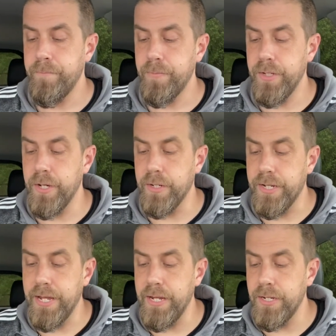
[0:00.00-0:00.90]
The young
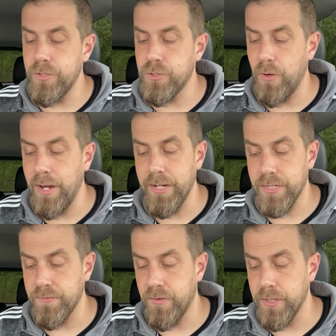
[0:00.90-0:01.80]
king tried not
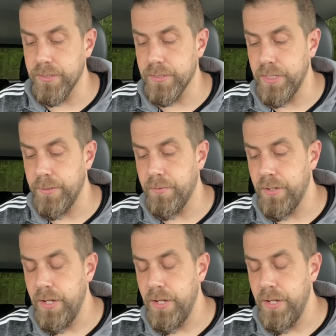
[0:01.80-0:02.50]
to fall asleep.